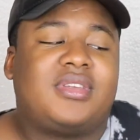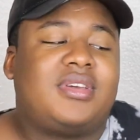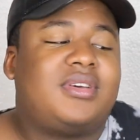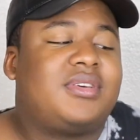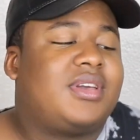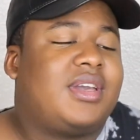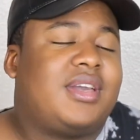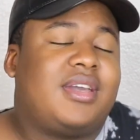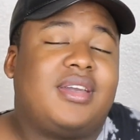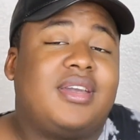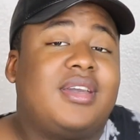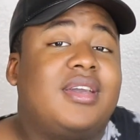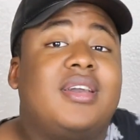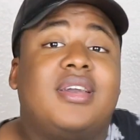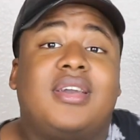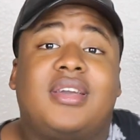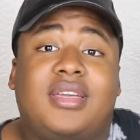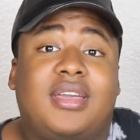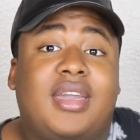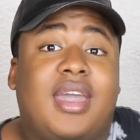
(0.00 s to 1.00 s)
Okay,
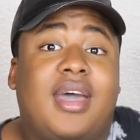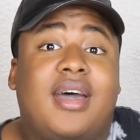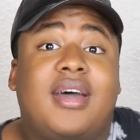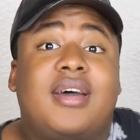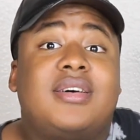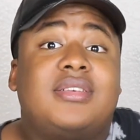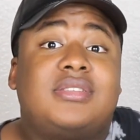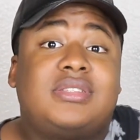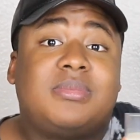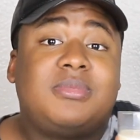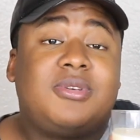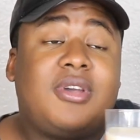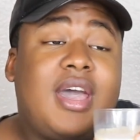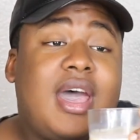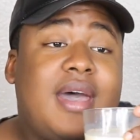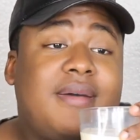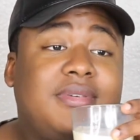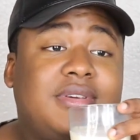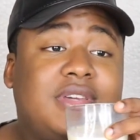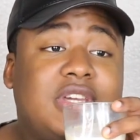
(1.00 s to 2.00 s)
yeah. Some of y'all
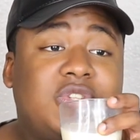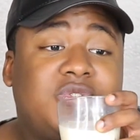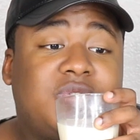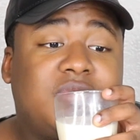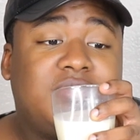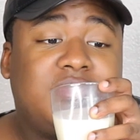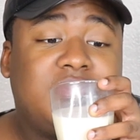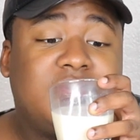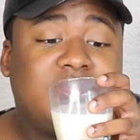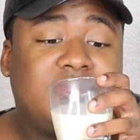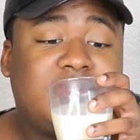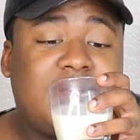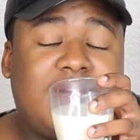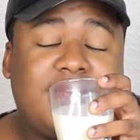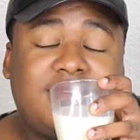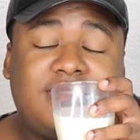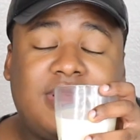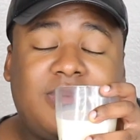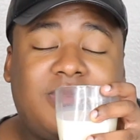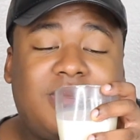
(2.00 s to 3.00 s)
having kids for views.
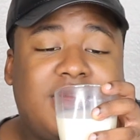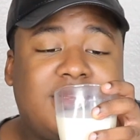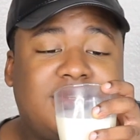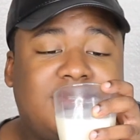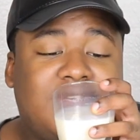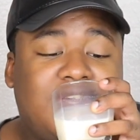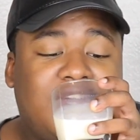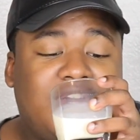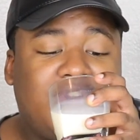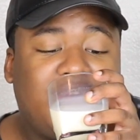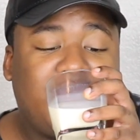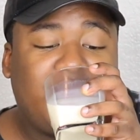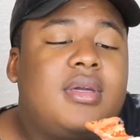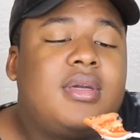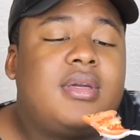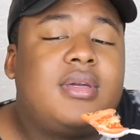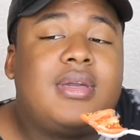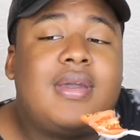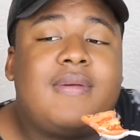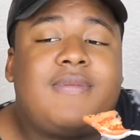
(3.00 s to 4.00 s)
I said what I said.
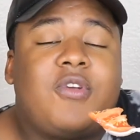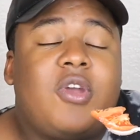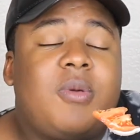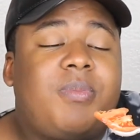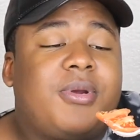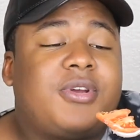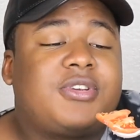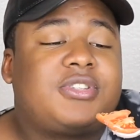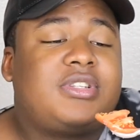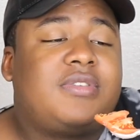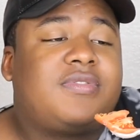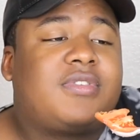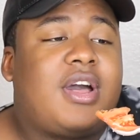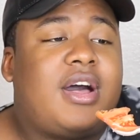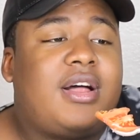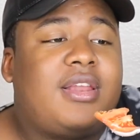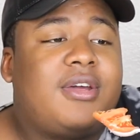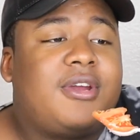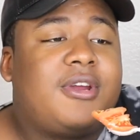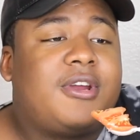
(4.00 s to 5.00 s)
If you're a person of
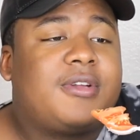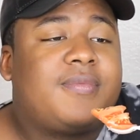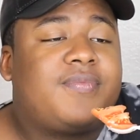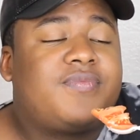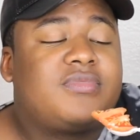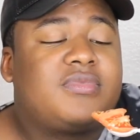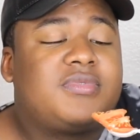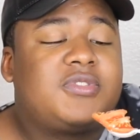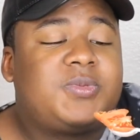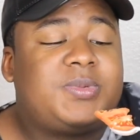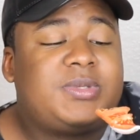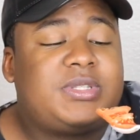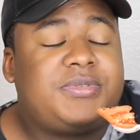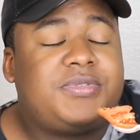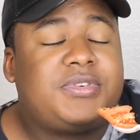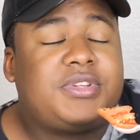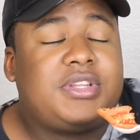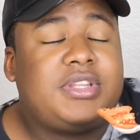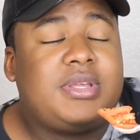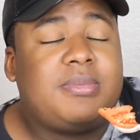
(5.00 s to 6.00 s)
color,
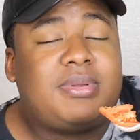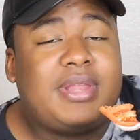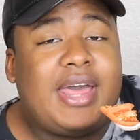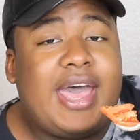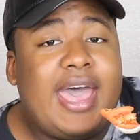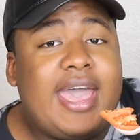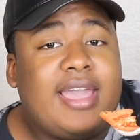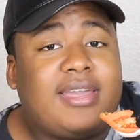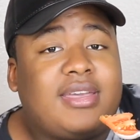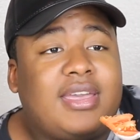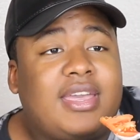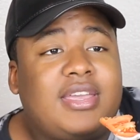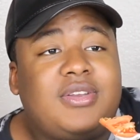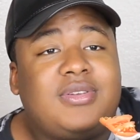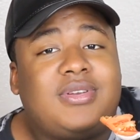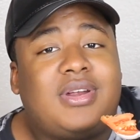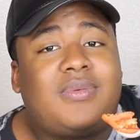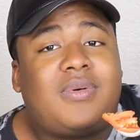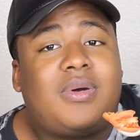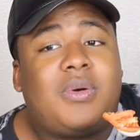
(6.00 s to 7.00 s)
specifically black, and
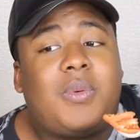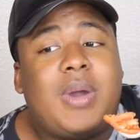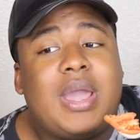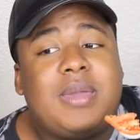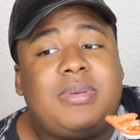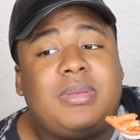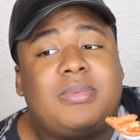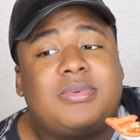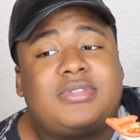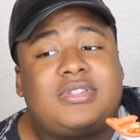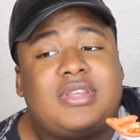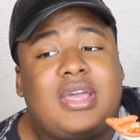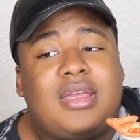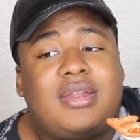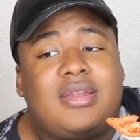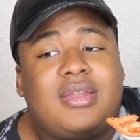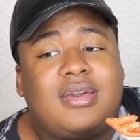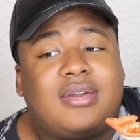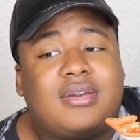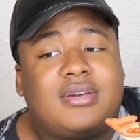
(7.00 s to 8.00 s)
you don't want white people
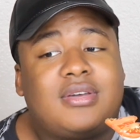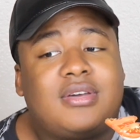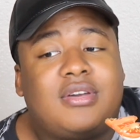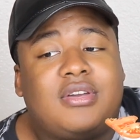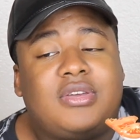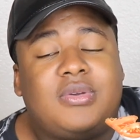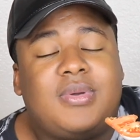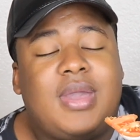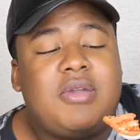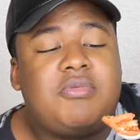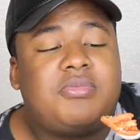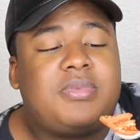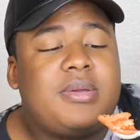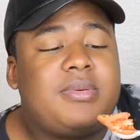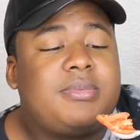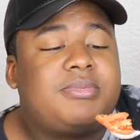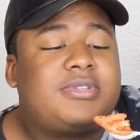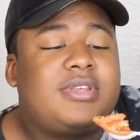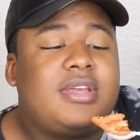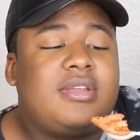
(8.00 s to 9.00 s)
saying nigga, or you hate white
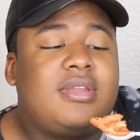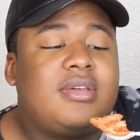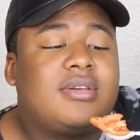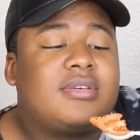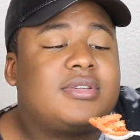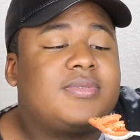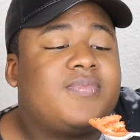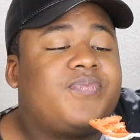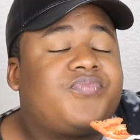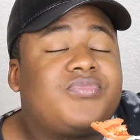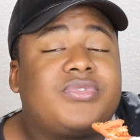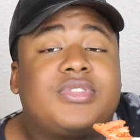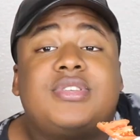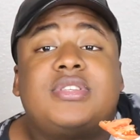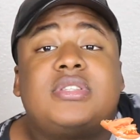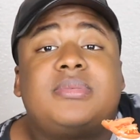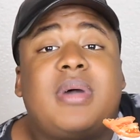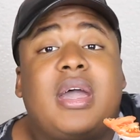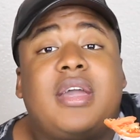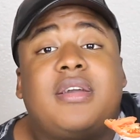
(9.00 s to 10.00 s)
people saying nigga,
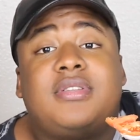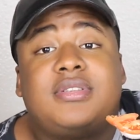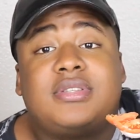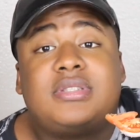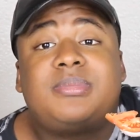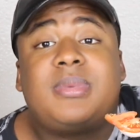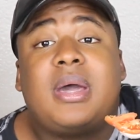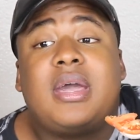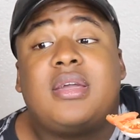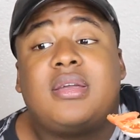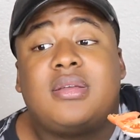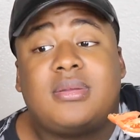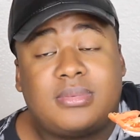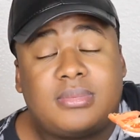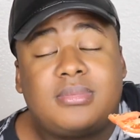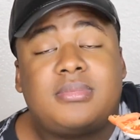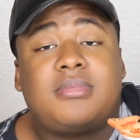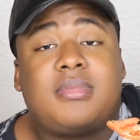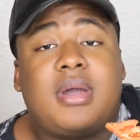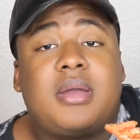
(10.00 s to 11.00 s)
this is
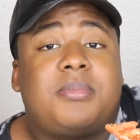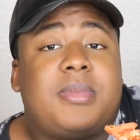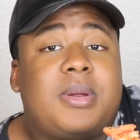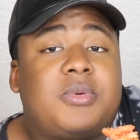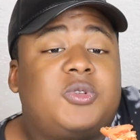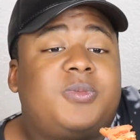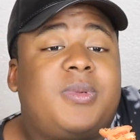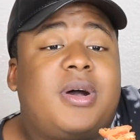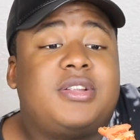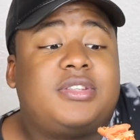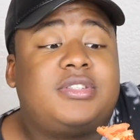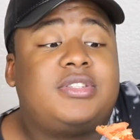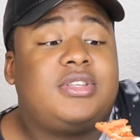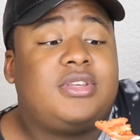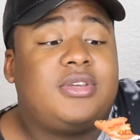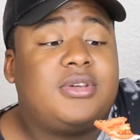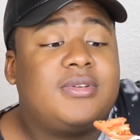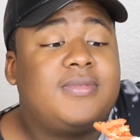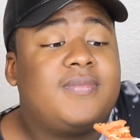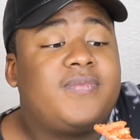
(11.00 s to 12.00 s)
my response to
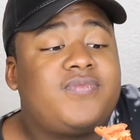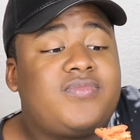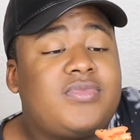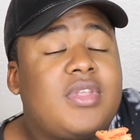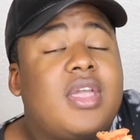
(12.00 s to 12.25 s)
you.